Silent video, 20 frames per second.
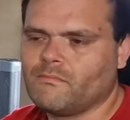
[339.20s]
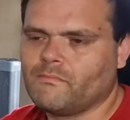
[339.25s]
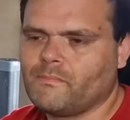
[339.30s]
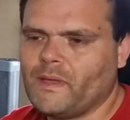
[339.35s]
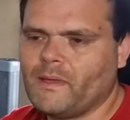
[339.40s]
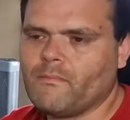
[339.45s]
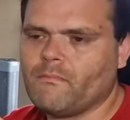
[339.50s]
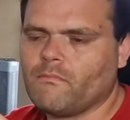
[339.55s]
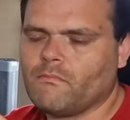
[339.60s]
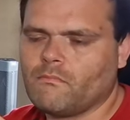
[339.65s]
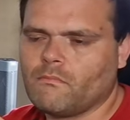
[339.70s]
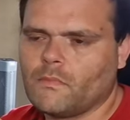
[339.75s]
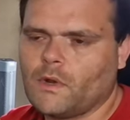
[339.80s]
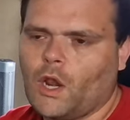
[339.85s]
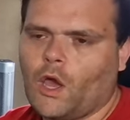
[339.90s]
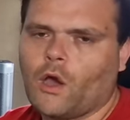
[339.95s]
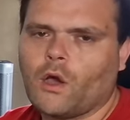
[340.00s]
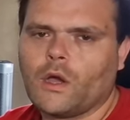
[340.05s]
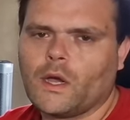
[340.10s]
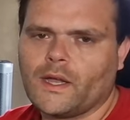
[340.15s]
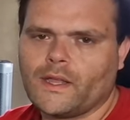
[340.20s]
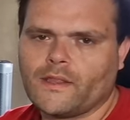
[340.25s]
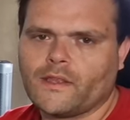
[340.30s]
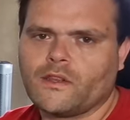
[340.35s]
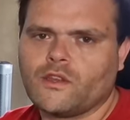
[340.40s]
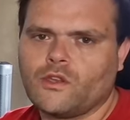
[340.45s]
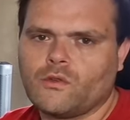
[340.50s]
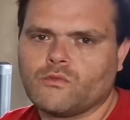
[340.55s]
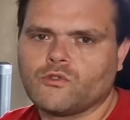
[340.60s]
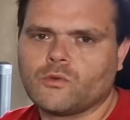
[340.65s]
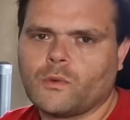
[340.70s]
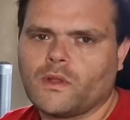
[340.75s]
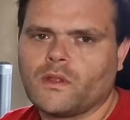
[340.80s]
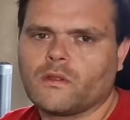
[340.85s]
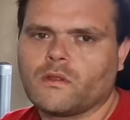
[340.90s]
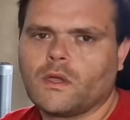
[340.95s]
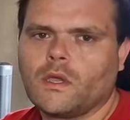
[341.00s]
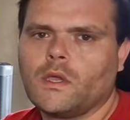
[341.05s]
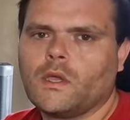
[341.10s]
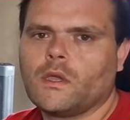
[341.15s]
bit longer than
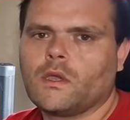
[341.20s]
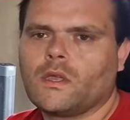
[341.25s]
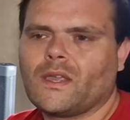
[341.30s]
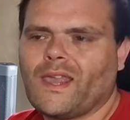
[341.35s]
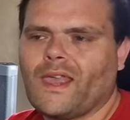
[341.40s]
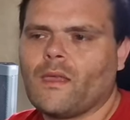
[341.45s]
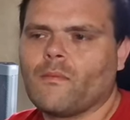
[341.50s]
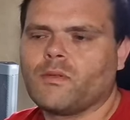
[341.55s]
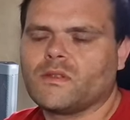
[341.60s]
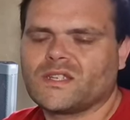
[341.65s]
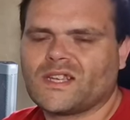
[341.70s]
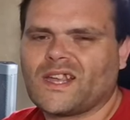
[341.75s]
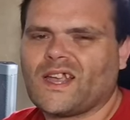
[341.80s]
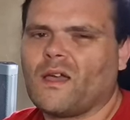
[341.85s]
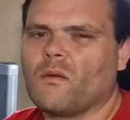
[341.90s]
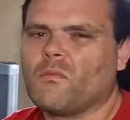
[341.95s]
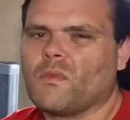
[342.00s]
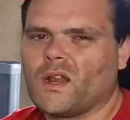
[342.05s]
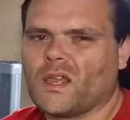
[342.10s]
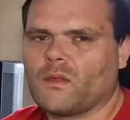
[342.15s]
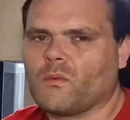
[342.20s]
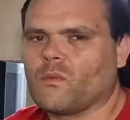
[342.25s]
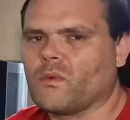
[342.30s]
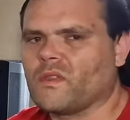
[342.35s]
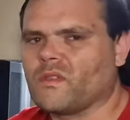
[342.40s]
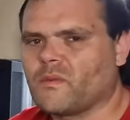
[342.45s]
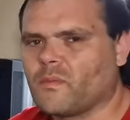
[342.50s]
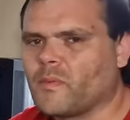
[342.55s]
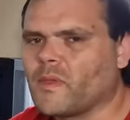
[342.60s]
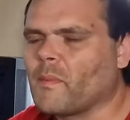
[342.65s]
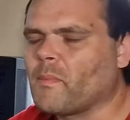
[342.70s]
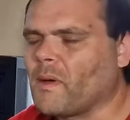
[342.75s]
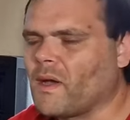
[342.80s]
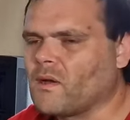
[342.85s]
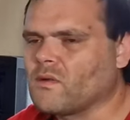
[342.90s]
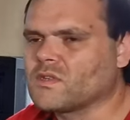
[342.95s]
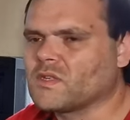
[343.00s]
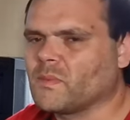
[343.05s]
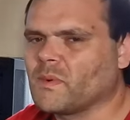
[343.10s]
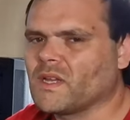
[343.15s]
usual cables that come like with the
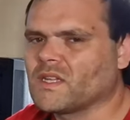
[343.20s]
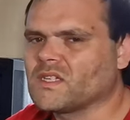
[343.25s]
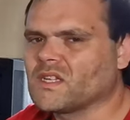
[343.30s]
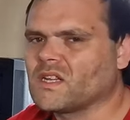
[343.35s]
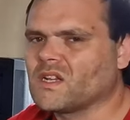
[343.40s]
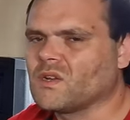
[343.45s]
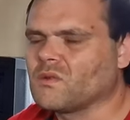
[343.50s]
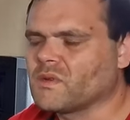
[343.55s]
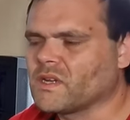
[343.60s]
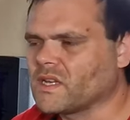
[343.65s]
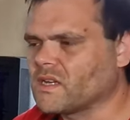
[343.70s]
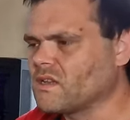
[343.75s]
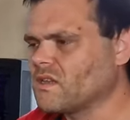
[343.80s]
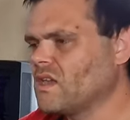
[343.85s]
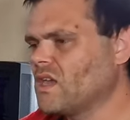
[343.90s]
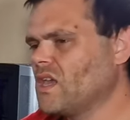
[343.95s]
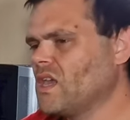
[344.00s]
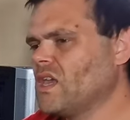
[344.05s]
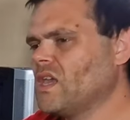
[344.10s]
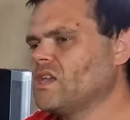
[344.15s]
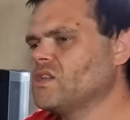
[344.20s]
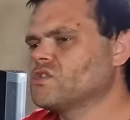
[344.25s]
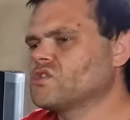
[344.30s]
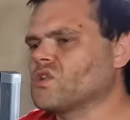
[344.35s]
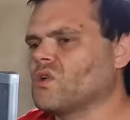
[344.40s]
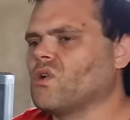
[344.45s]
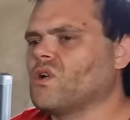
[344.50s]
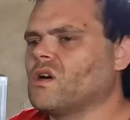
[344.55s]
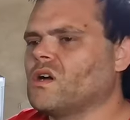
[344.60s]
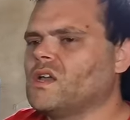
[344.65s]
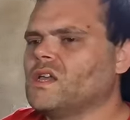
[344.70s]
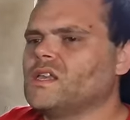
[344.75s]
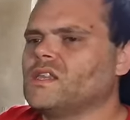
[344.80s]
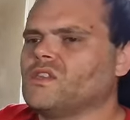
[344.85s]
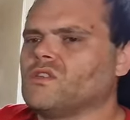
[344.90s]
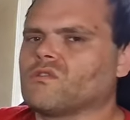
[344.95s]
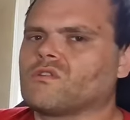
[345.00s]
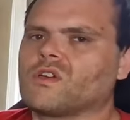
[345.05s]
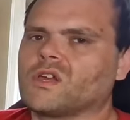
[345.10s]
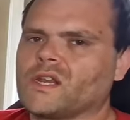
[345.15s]
power supplies included. So
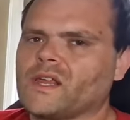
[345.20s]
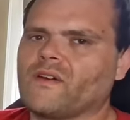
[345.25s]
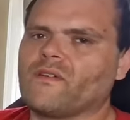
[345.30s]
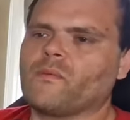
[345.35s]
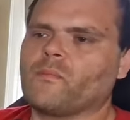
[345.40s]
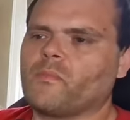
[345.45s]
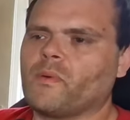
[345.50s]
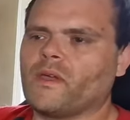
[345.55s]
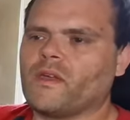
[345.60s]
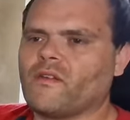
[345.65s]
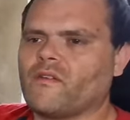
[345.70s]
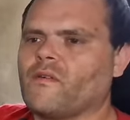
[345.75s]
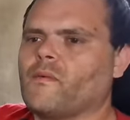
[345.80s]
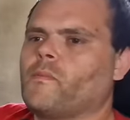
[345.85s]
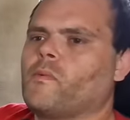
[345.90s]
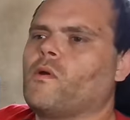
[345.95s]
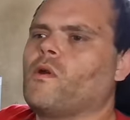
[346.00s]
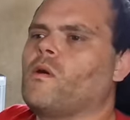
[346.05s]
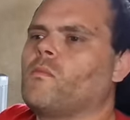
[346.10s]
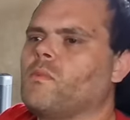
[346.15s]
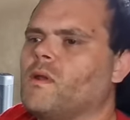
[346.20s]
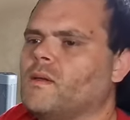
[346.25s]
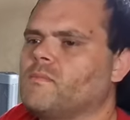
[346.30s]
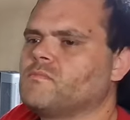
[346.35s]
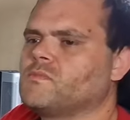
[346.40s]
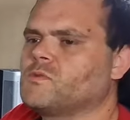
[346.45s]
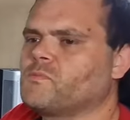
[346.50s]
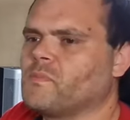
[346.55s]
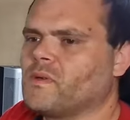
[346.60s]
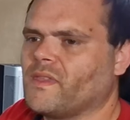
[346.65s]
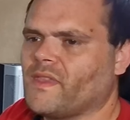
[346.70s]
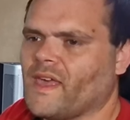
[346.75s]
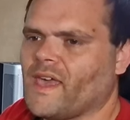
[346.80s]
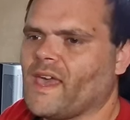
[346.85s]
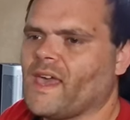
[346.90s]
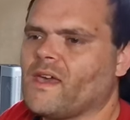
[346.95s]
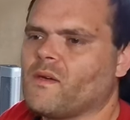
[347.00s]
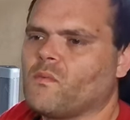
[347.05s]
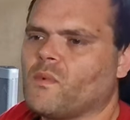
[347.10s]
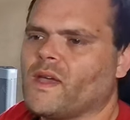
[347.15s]
you could have a bit of problems, but
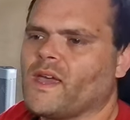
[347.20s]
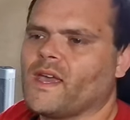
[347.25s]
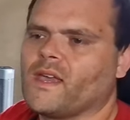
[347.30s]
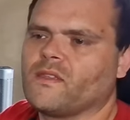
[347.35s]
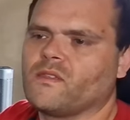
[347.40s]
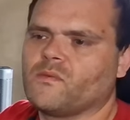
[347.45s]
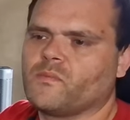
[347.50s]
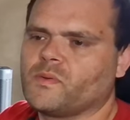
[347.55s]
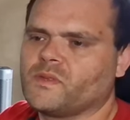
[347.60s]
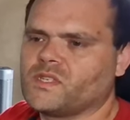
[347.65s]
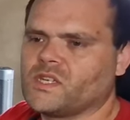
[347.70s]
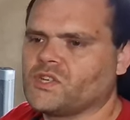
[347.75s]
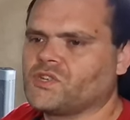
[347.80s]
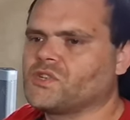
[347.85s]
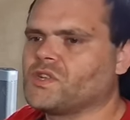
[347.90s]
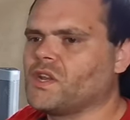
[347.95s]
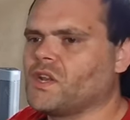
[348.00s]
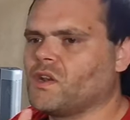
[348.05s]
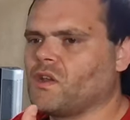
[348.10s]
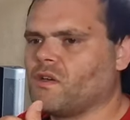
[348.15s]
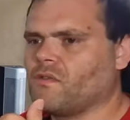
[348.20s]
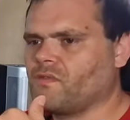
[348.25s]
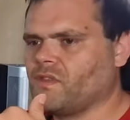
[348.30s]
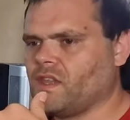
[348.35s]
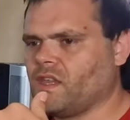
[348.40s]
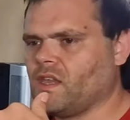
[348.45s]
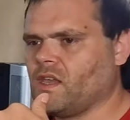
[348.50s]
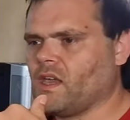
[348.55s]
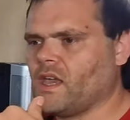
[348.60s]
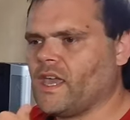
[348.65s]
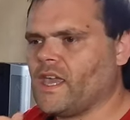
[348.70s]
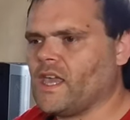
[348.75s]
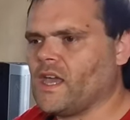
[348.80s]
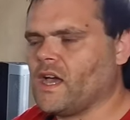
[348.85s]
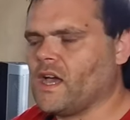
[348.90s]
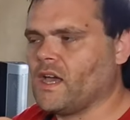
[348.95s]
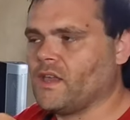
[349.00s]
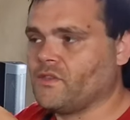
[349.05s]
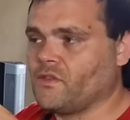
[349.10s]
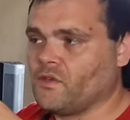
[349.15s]
there, where the positioning of the
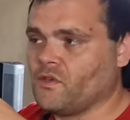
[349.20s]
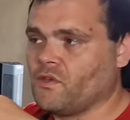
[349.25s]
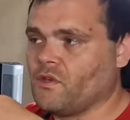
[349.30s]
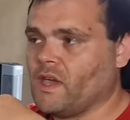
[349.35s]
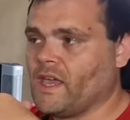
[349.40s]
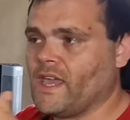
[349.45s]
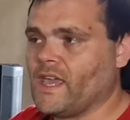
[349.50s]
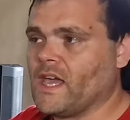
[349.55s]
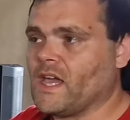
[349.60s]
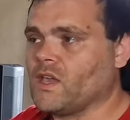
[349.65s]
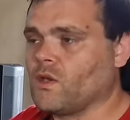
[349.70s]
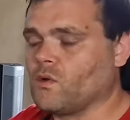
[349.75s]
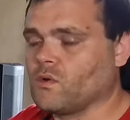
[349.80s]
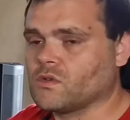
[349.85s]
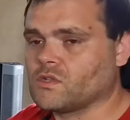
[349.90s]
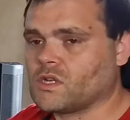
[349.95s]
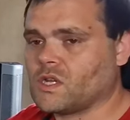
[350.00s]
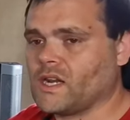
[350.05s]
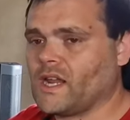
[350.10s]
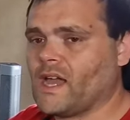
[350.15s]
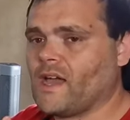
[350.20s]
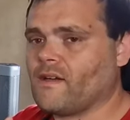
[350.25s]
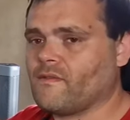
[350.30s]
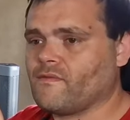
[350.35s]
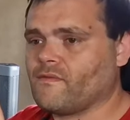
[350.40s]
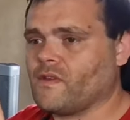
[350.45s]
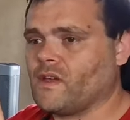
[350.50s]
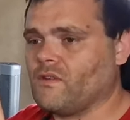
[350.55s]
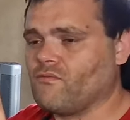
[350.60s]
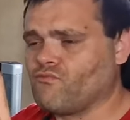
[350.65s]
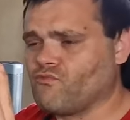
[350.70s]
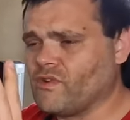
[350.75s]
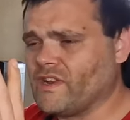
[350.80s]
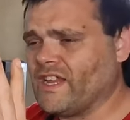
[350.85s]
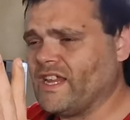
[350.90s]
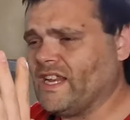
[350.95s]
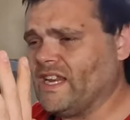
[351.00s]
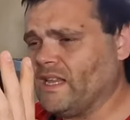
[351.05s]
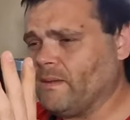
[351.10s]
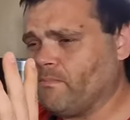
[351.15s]
other AIO is going to have a
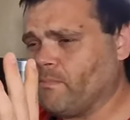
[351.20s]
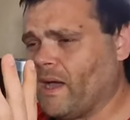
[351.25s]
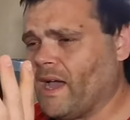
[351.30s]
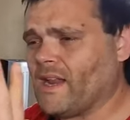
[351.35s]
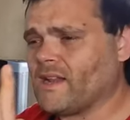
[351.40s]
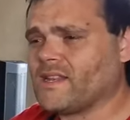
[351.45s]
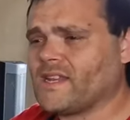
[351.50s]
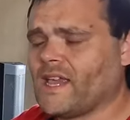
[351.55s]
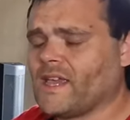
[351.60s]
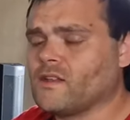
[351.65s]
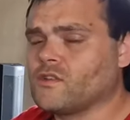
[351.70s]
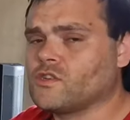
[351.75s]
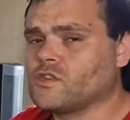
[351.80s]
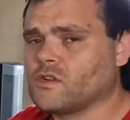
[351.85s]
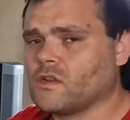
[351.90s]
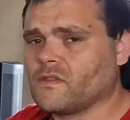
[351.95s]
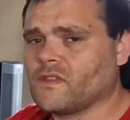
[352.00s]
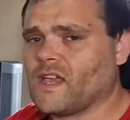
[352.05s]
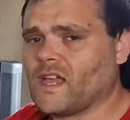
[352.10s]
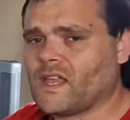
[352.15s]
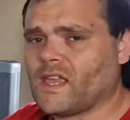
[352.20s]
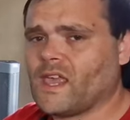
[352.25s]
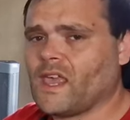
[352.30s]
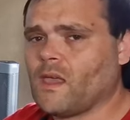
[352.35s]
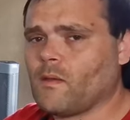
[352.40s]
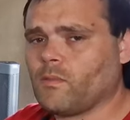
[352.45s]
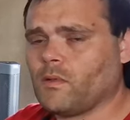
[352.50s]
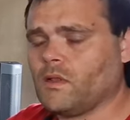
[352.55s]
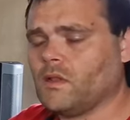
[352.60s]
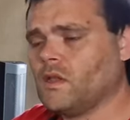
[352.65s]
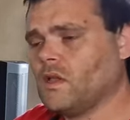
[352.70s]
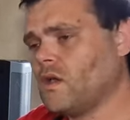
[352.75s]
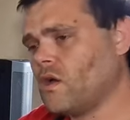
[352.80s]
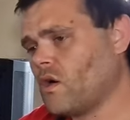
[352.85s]
really bad tension on that cable.